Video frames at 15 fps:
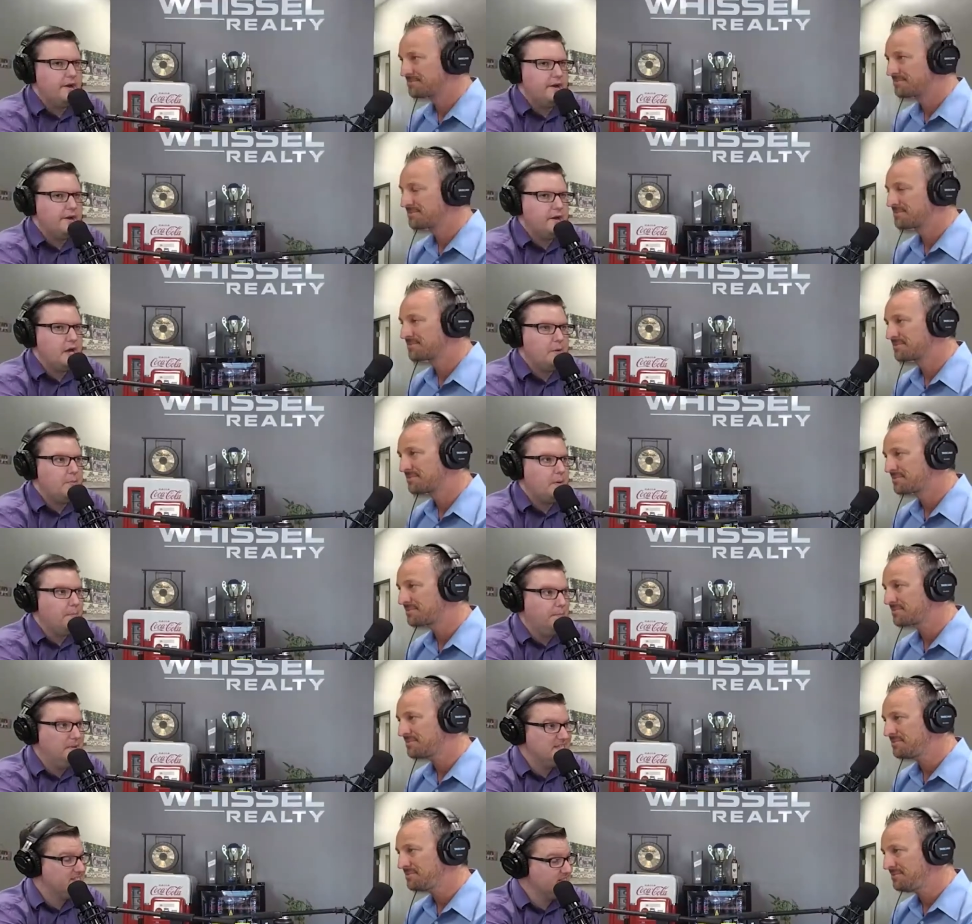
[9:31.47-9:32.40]
Speaker 1: Um,
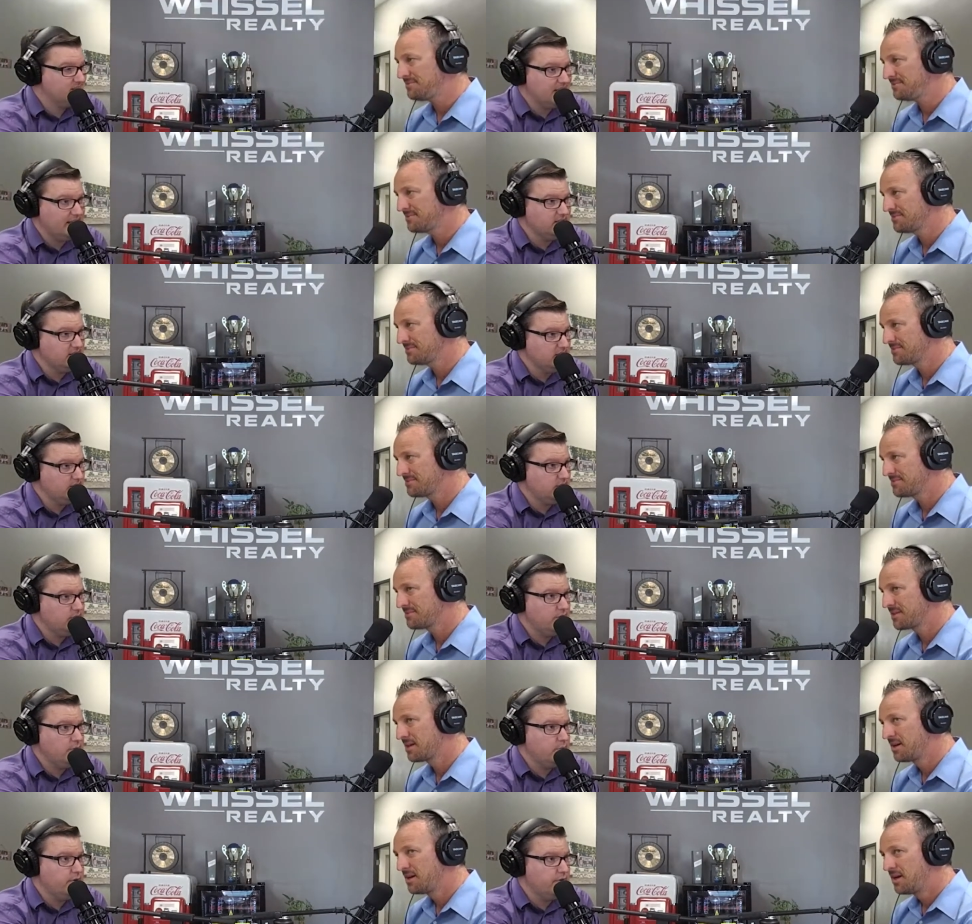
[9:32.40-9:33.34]
business license, you
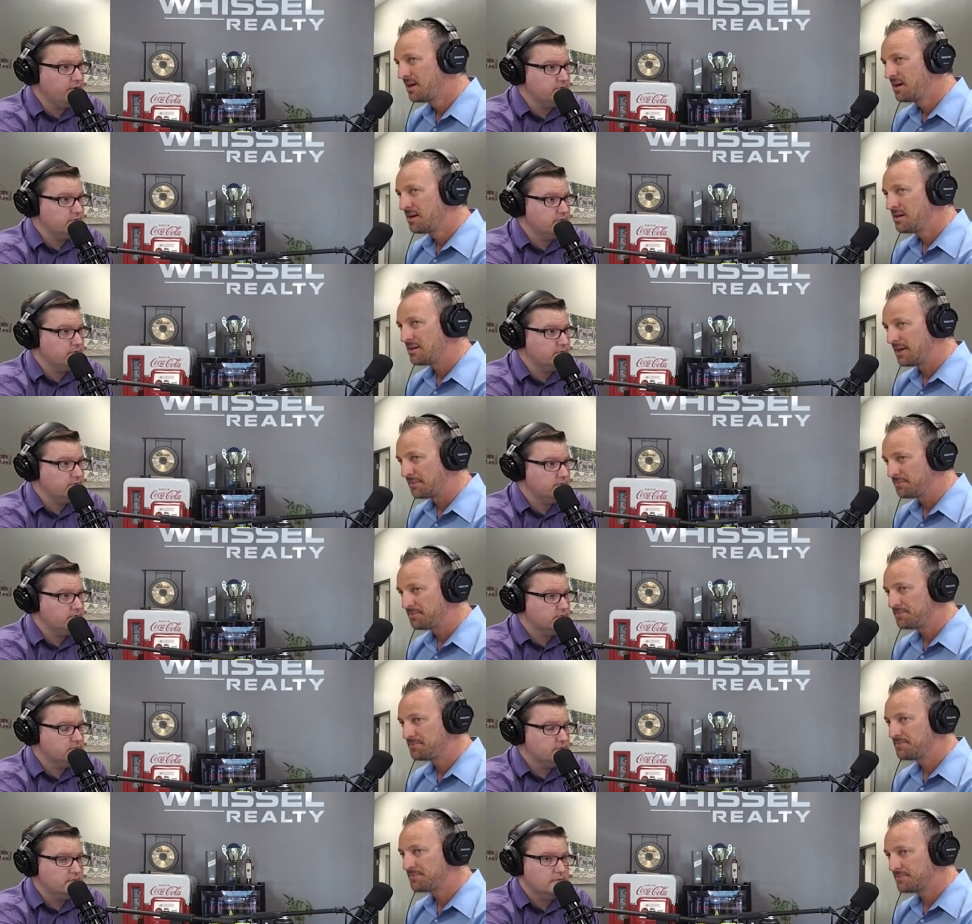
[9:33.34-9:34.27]
need one of those?
Speaker 2: Yep.
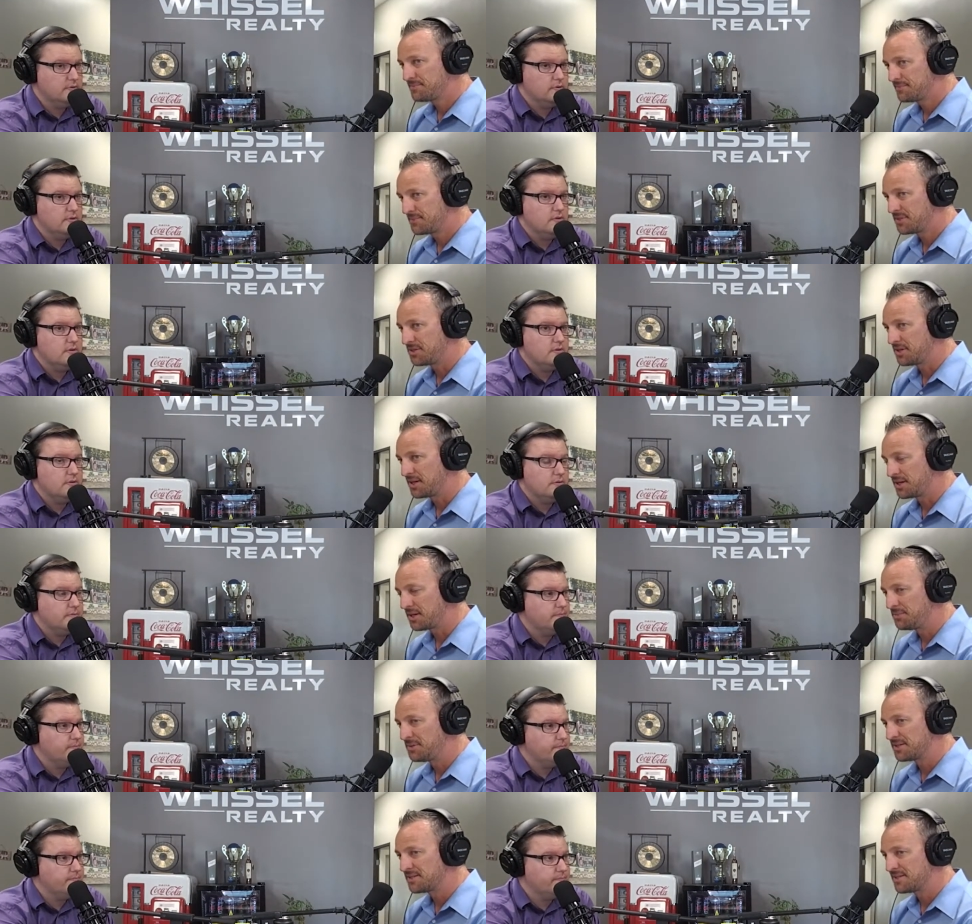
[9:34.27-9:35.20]
So you got to get
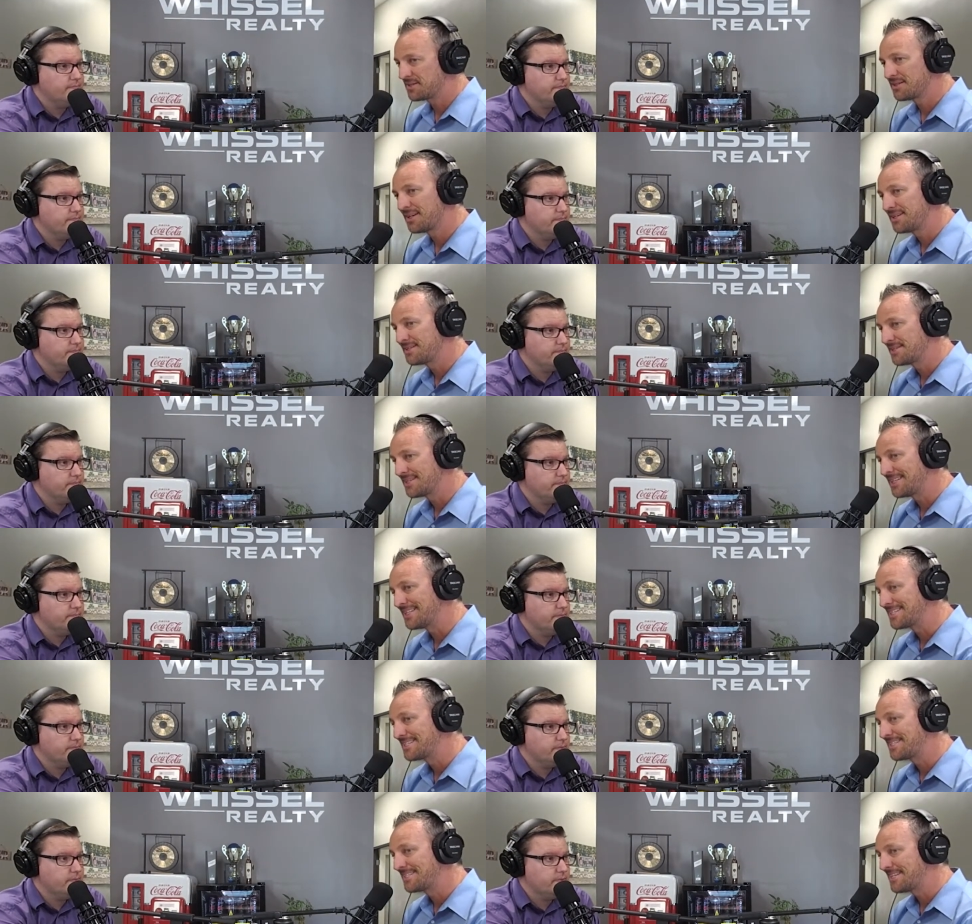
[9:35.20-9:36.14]
a business license in
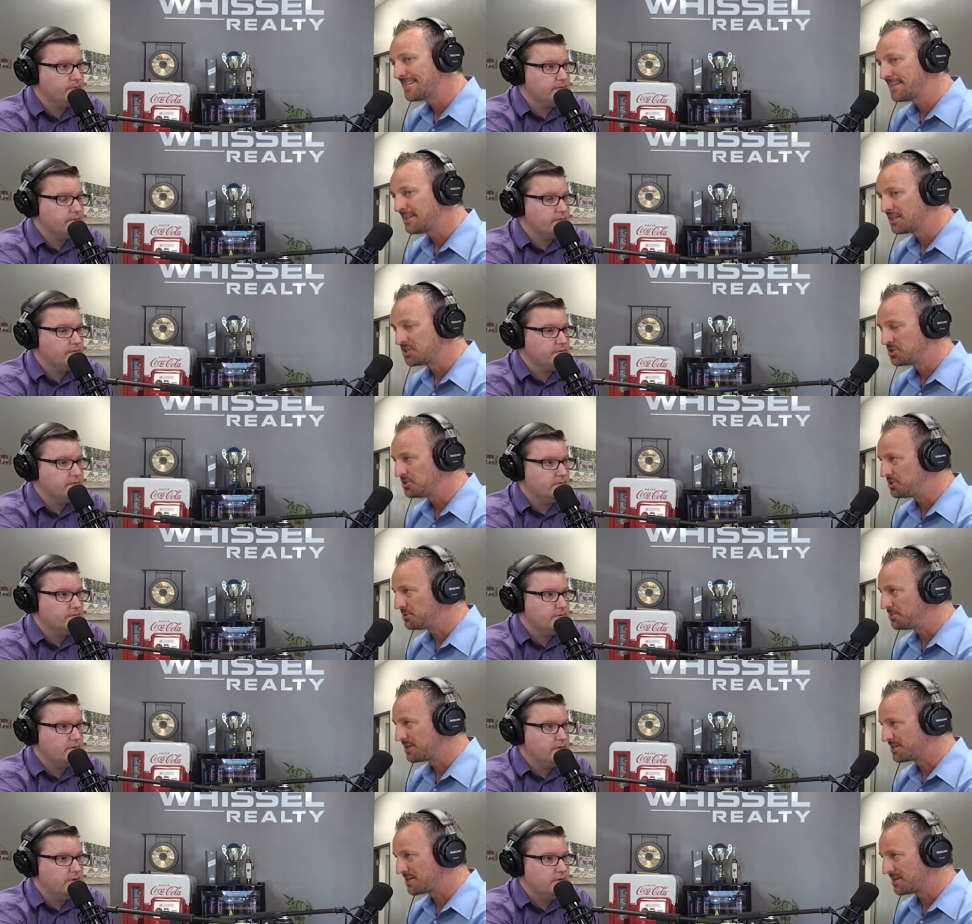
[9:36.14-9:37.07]
the city that you do
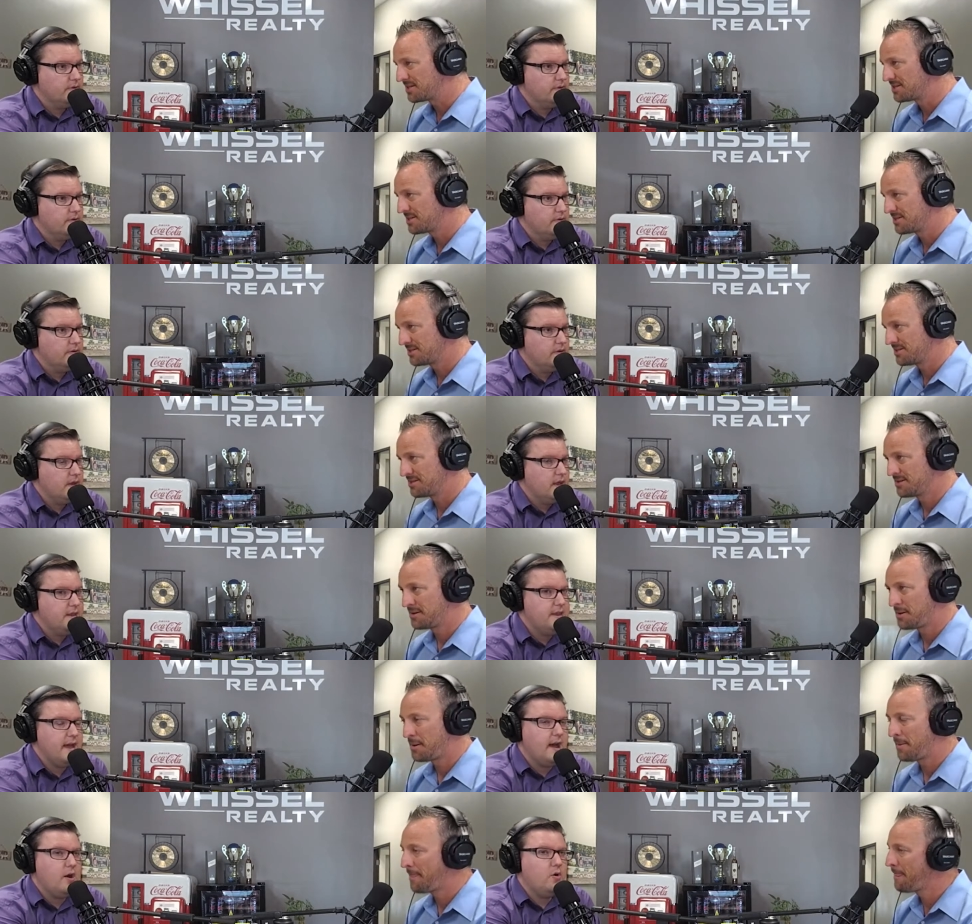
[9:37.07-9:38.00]
business.
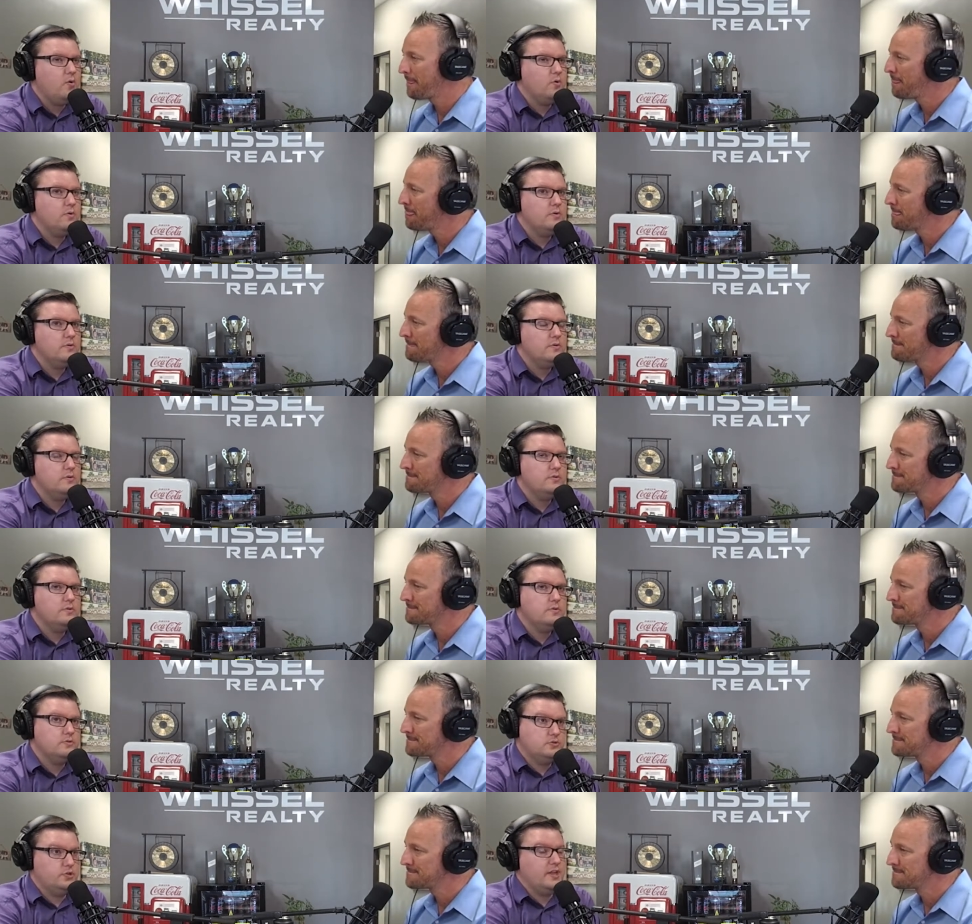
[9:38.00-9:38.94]
Speaker 1: Now,
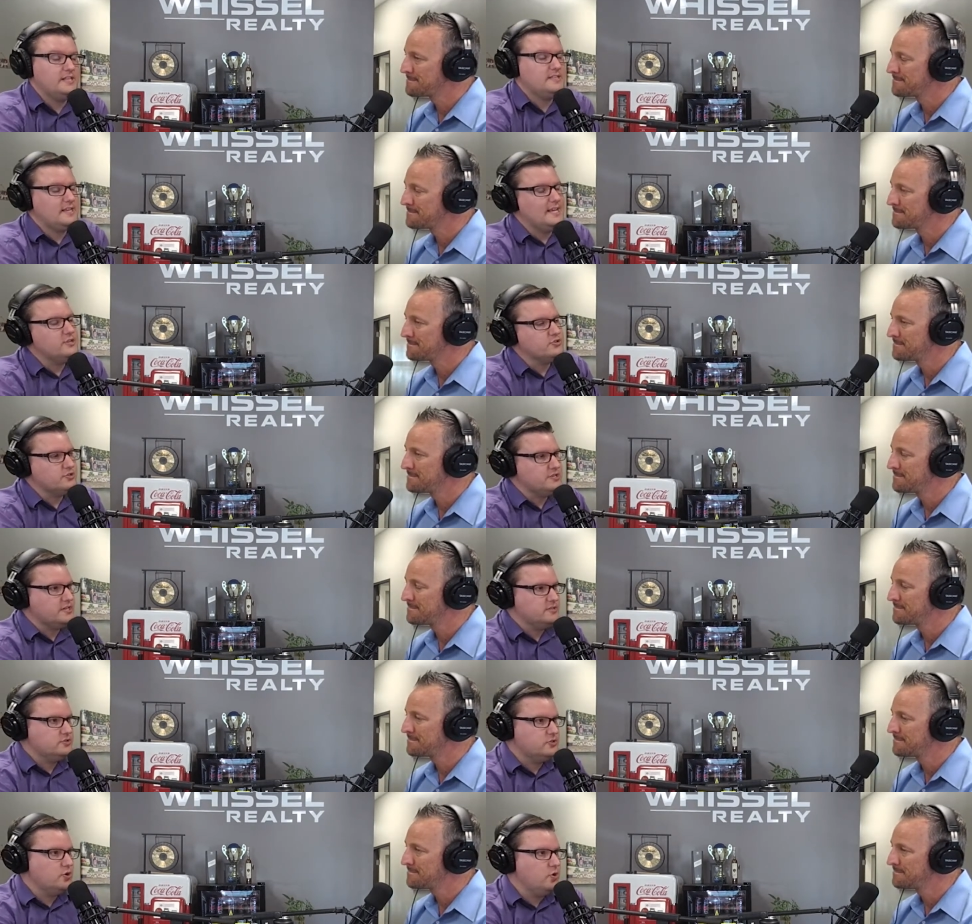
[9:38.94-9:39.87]
so that's interesting.